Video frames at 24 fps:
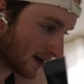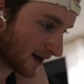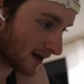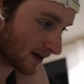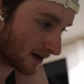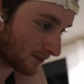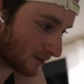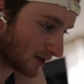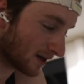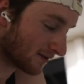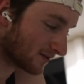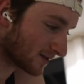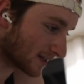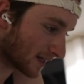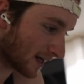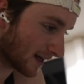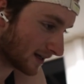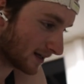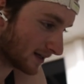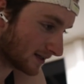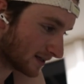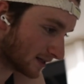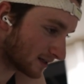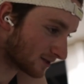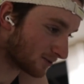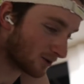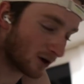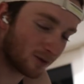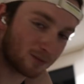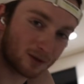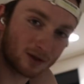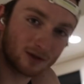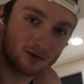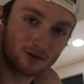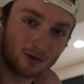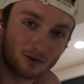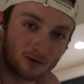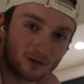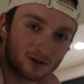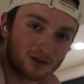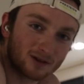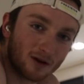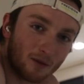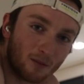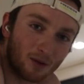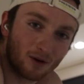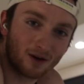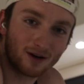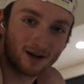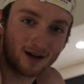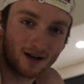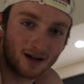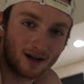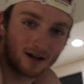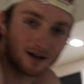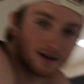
And I might have to get Lydia to open the door at some point.